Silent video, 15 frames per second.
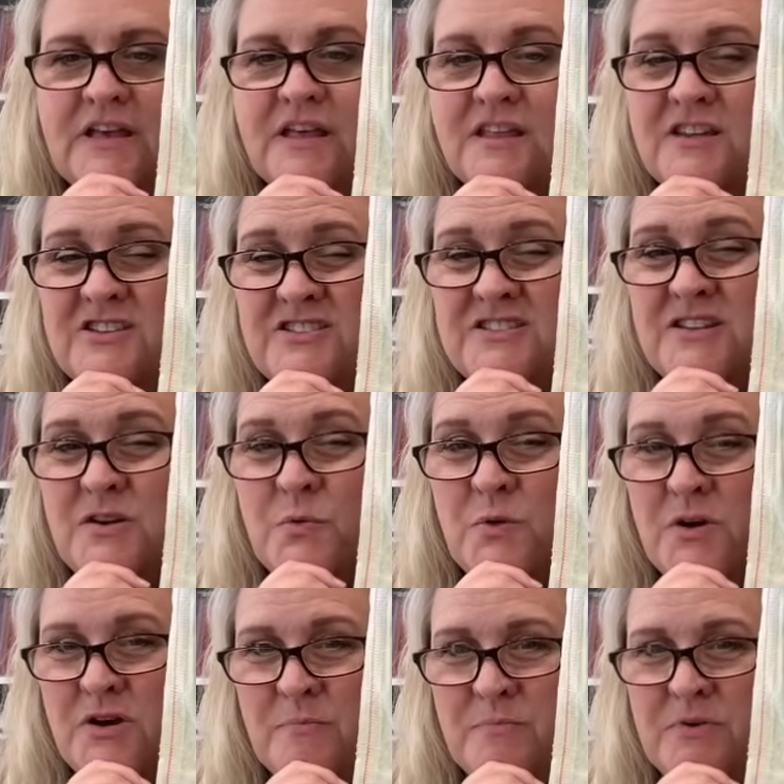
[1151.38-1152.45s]
think she's gonna
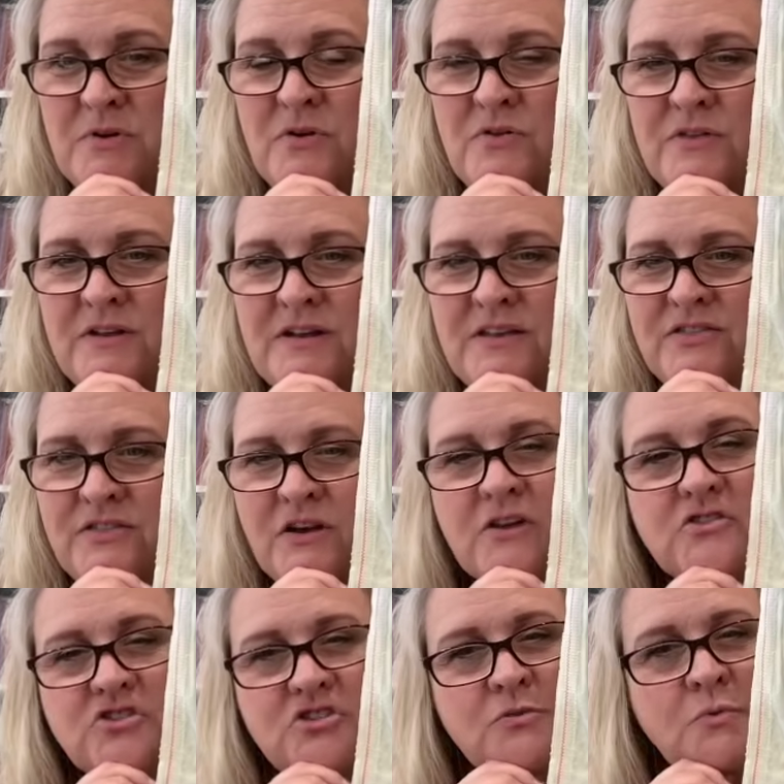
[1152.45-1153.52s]
work up bigger than I
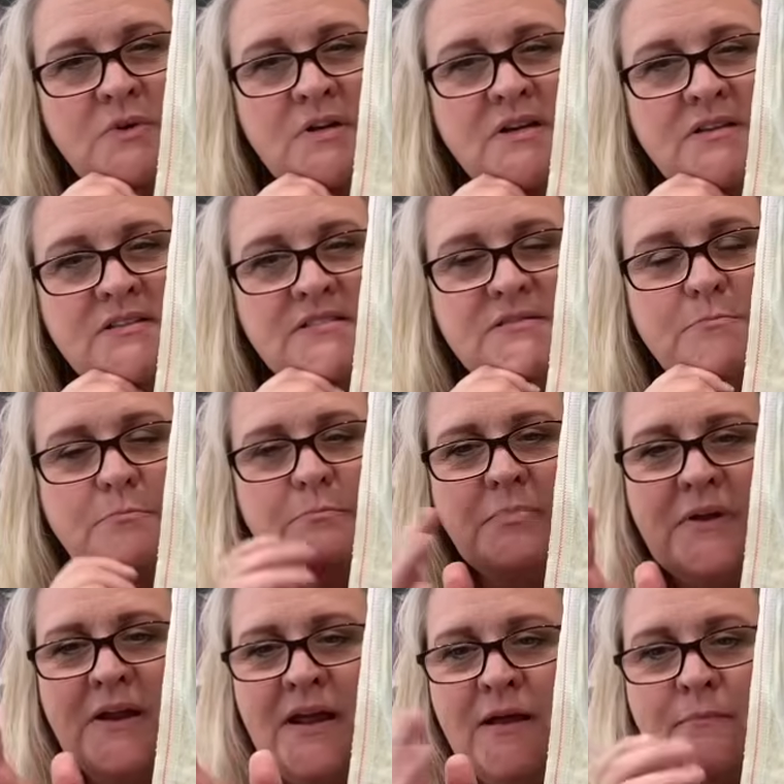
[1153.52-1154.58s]
thought she was,
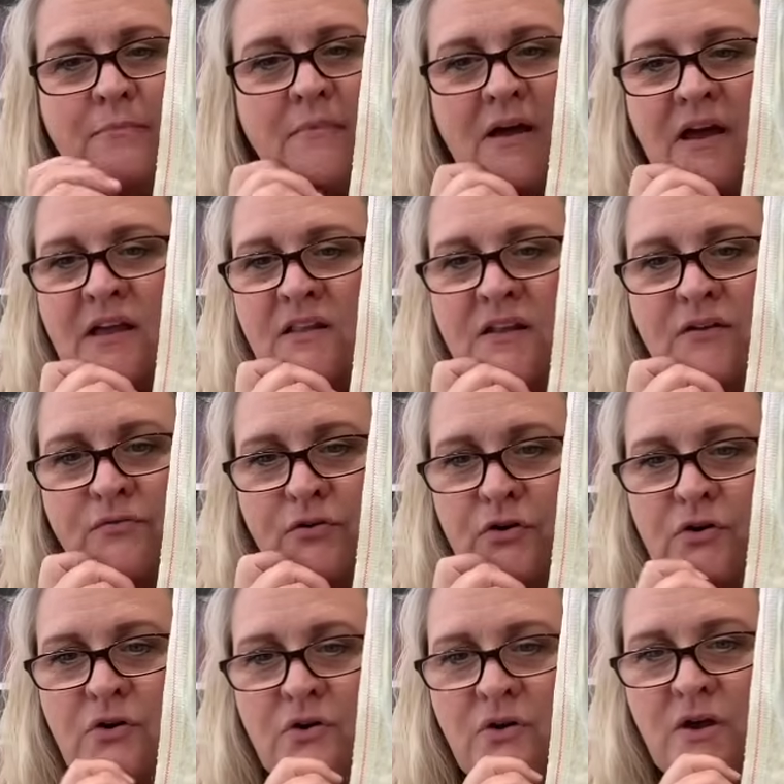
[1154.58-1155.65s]
but I love
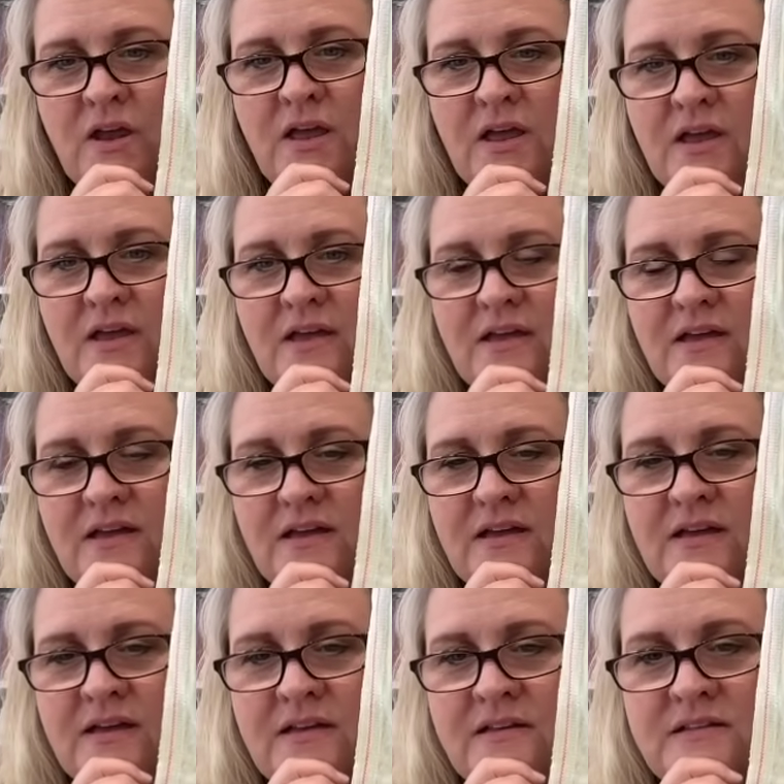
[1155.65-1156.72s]
her.
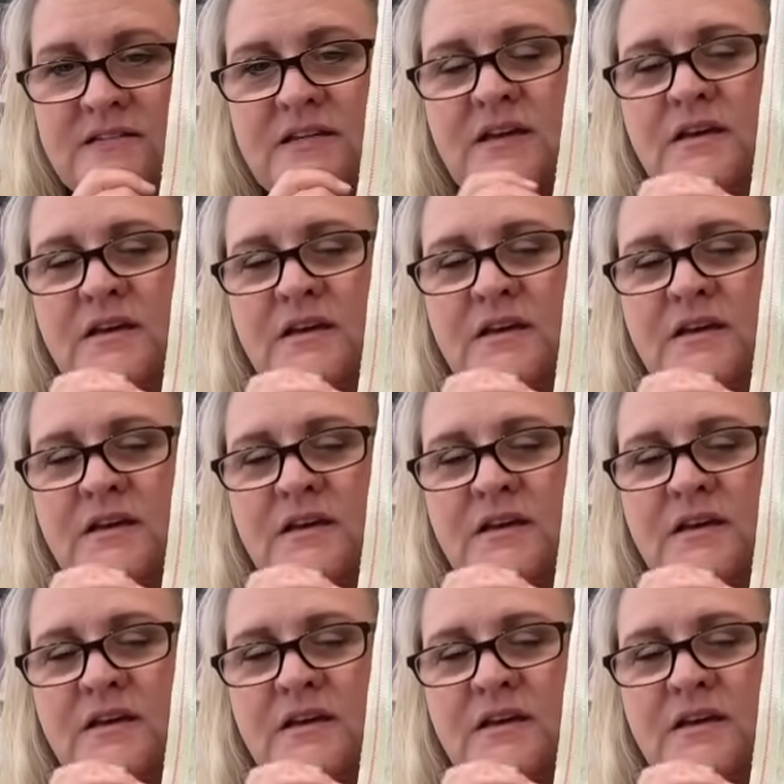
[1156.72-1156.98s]
And